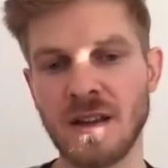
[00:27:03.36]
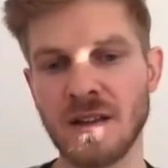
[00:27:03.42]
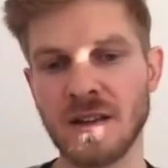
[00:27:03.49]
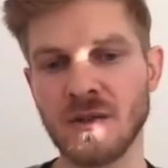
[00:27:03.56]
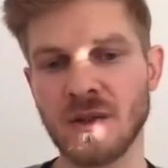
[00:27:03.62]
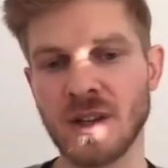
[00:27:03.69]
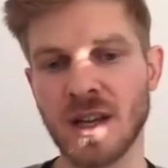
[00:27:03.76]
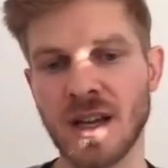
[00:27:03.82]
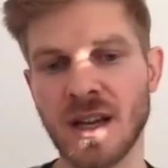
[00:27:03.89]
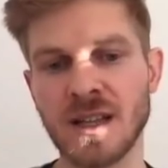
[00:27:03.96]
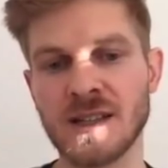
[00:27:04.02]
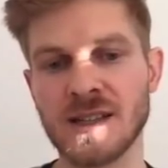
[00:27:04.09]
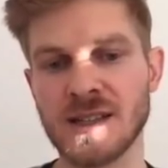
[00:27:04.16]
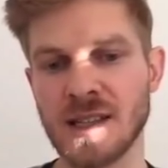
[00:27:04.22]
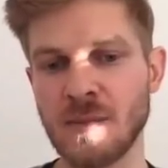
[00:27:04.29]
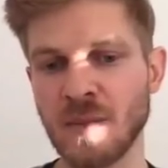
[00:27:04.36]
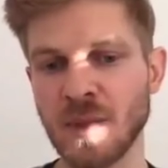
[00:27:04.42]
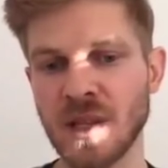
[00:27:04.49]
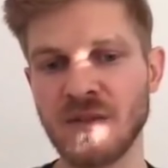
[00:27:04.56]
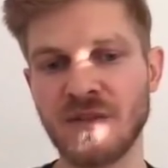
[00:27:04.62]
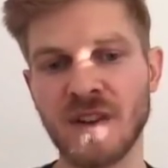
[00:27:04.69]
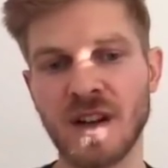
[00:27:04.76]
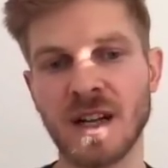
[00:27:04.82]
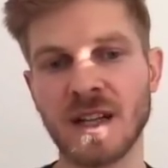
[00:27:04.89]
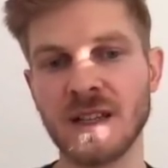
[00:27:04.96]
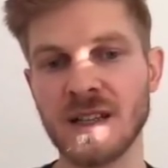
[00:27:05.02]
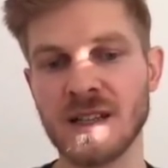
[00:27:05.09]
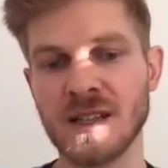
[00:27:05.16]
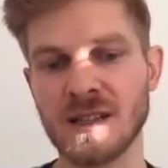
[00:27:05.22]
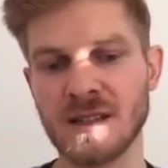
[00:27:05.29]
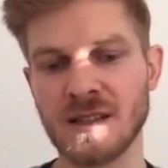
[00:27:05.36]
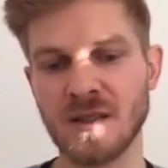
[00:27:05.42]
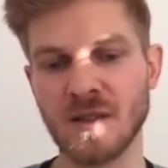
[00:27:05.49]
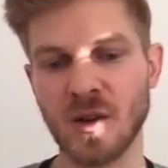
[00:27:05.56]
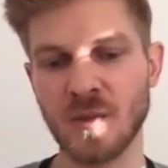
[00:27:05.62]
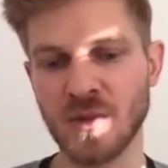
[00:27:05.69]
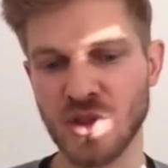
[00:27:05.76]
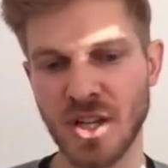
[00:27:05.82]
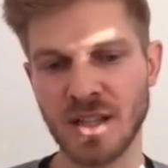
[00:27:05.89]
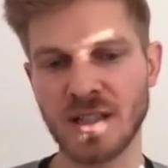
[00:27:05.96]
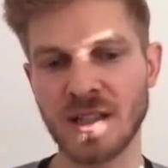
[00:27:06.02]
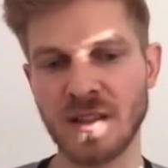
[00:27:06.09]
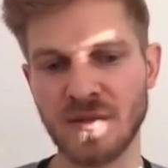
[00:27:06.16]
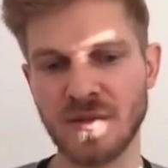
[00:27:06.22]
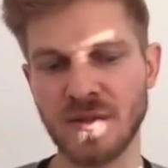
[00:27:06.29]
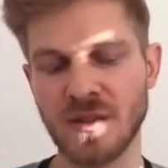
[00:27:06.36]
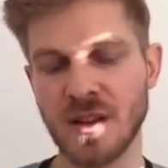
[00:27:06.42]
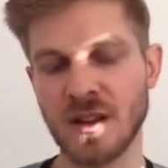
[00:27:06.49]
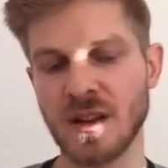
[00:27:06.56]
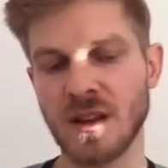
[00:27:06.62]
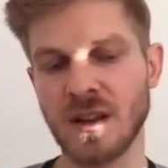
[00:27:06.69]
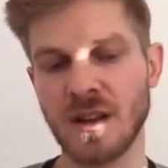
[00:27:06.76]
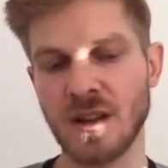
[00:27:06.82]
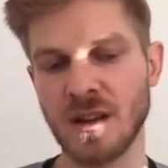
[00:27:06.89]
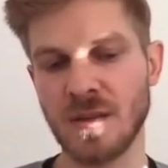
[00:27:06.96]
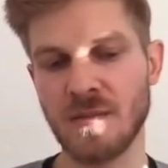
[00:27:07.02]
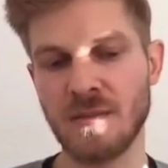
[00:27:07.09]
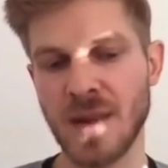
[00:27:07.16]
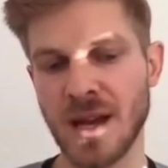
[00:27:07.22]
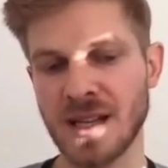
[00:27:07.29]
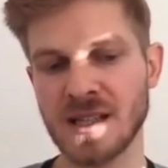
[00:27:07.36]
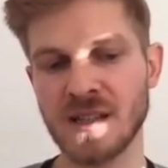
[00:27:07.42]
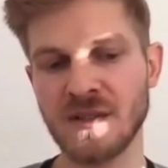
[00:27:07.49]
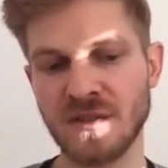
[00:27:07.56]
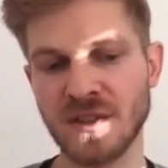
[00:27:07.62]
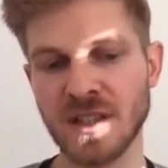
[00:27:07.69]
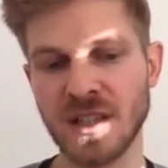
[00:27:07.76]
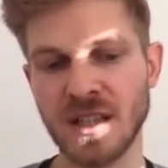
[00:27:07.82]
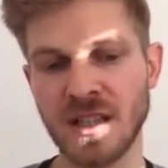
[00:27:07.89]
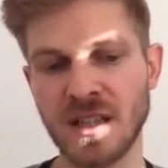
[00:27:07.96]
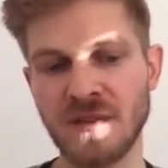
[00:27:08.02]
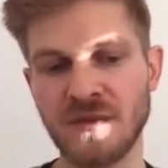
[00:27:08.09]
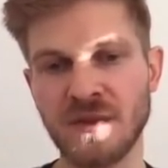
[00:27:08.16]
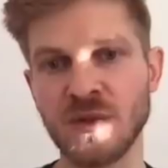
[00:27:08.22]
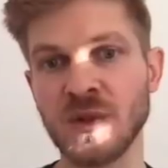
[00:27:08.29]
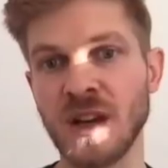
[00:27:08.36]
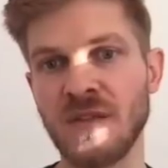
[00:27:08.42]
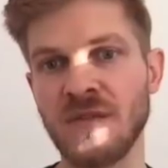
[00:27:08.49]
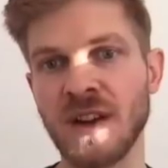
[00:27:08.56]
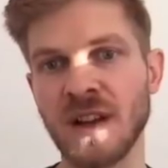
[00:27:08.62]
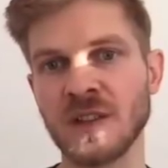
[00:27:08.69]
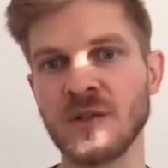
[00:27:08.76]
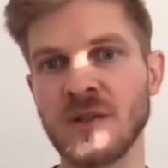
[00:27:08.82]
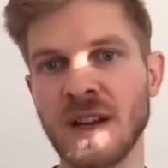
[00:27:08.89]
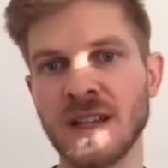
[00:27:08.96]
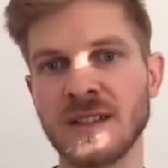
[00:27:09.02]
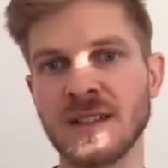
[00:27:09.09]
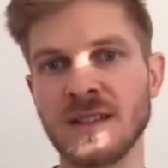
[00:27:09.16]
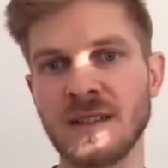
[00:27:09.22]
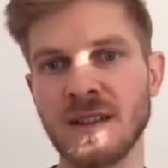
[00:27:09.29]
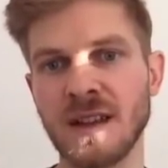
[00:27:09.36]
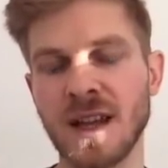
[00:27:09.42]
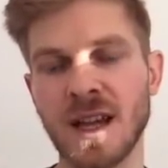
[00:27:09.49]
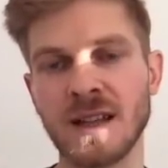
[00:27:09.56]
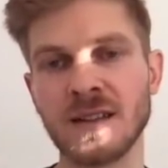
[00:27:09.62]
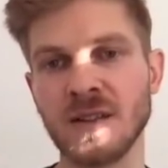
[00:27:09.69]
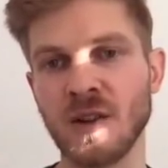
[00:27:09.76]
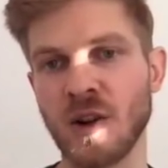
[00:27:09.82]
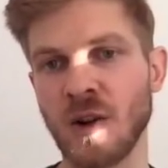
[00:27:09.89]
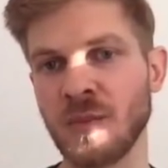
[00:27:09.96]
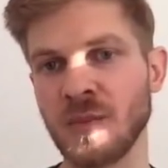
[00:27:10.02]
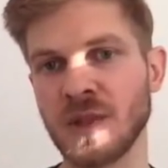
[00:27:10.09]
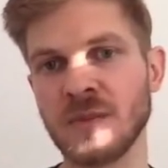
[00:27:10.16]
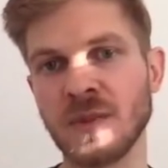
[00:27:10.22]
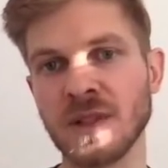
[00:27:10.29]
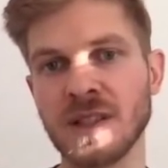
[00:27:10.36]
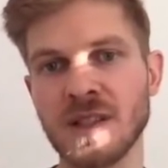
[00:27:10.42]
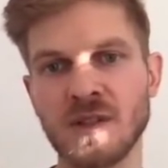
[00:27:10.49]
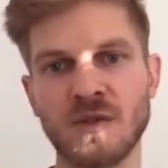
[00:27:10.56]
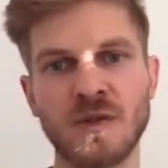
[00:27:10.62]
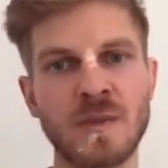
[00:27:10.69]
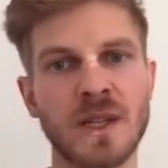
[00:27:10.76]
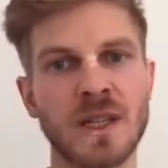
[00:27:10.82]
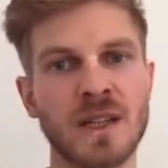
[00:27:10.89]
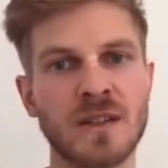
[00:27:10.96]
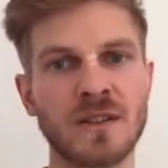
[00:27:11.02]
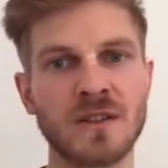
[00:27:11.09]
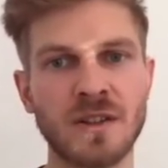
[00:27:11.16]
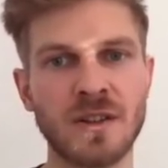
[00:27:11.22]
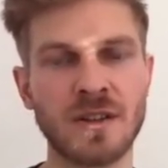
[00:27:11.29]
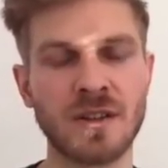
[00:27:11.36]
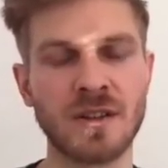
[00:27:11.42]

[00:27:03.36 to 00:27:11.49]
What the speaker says: you can simplify this objective massively if you evaluate it at the optimal discriminator.